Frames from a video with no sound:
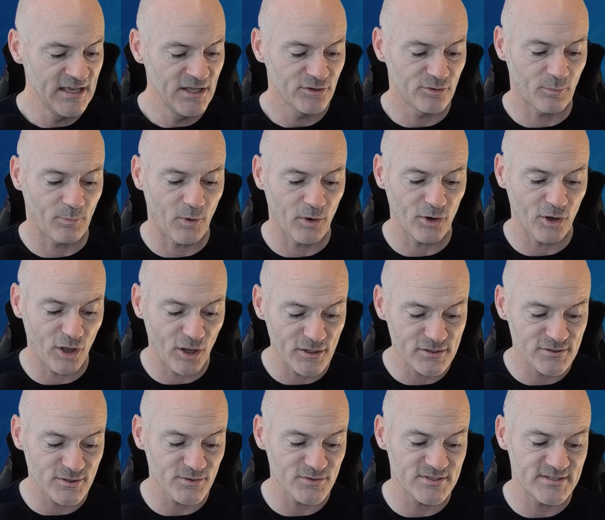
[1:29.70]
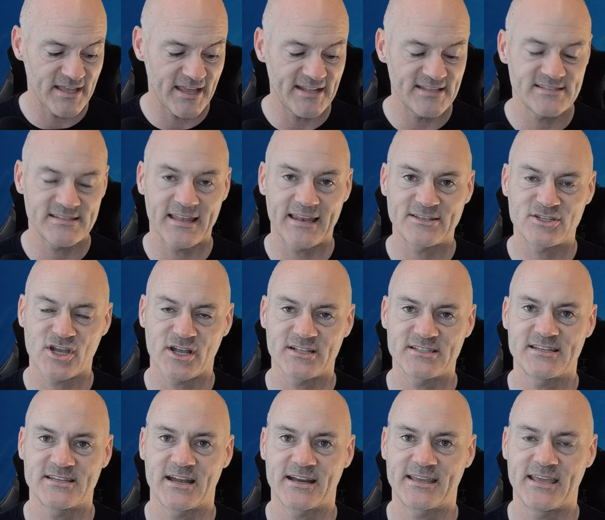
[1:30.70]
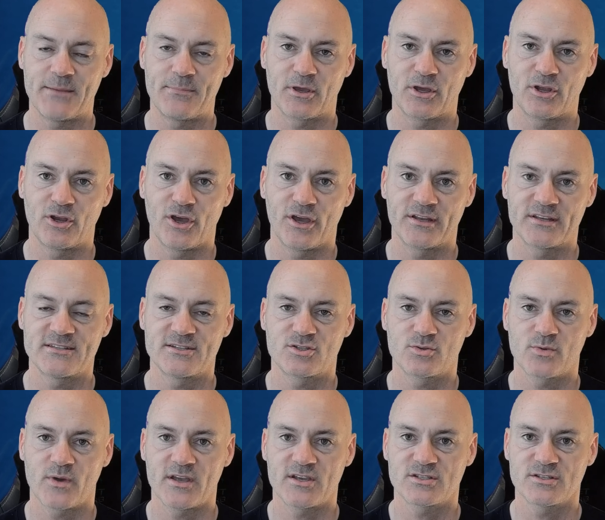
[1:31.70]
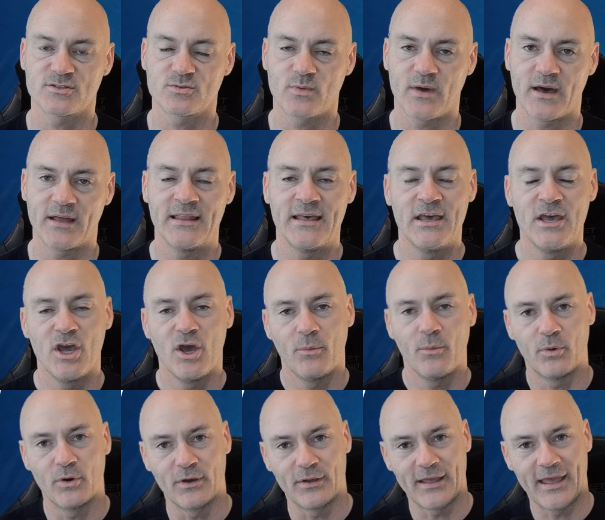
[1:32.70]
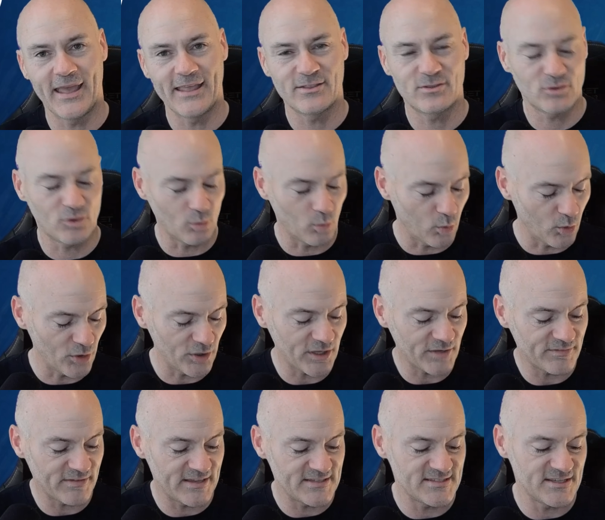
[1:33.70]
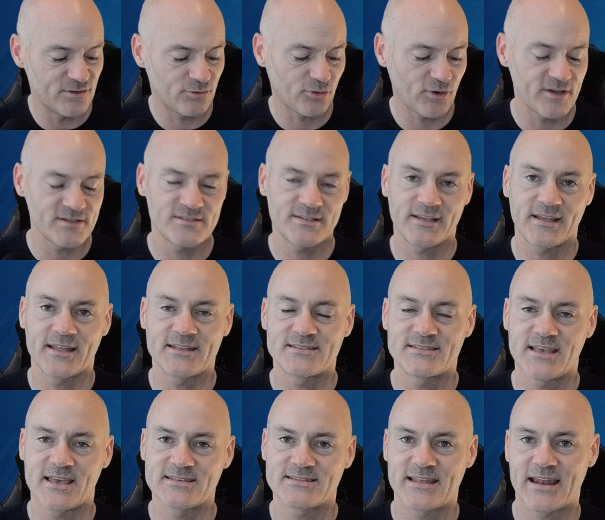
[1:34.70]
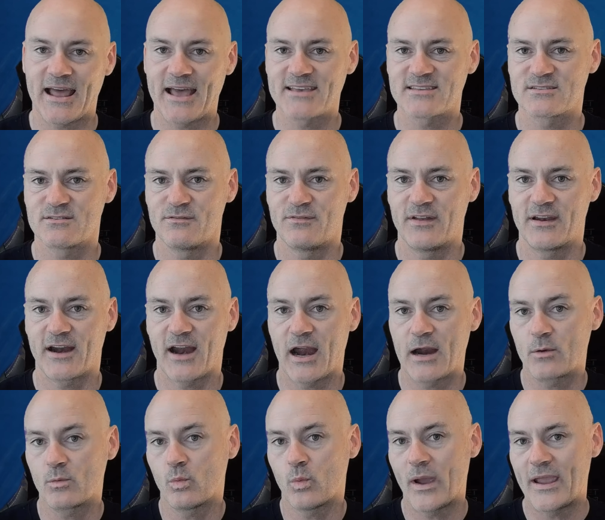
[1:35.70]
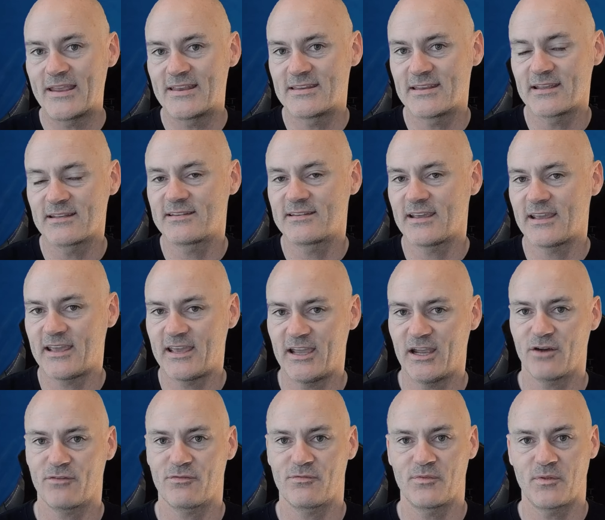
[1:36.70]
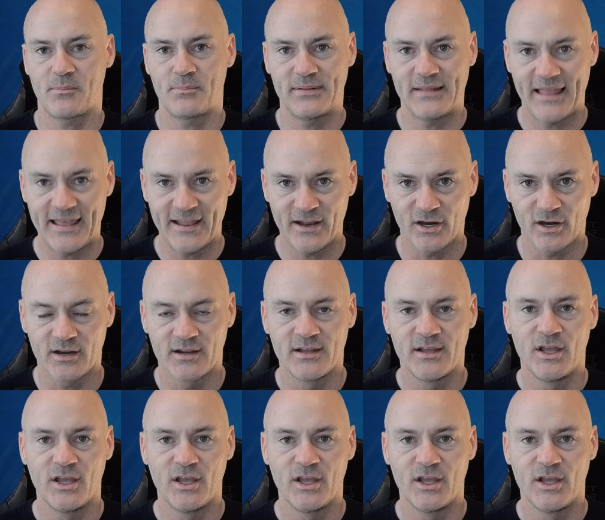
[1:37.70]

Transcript: The report also states that Chelsea are keeping an eye on the situation as well, but it, the wording of it is interesting. It says that Aston Villa are waiting to hear from the player